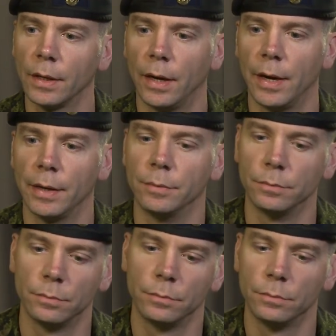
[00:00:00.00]
I
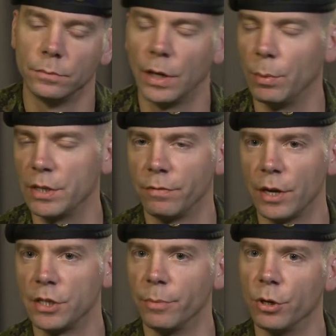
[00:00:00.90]
went to
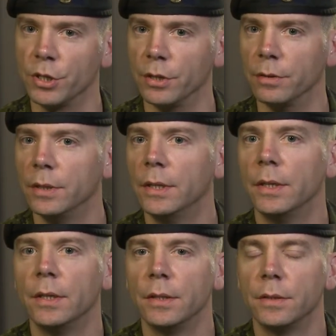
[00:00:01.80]
French immersion
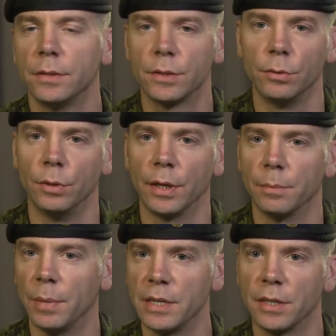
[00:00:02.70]

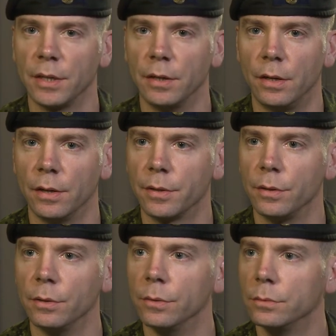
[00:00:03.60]
schooling basically all
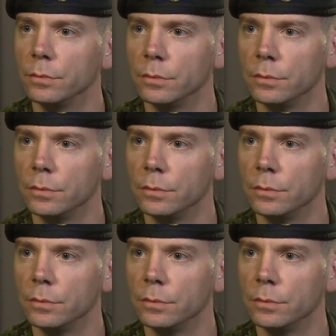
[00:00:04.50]
through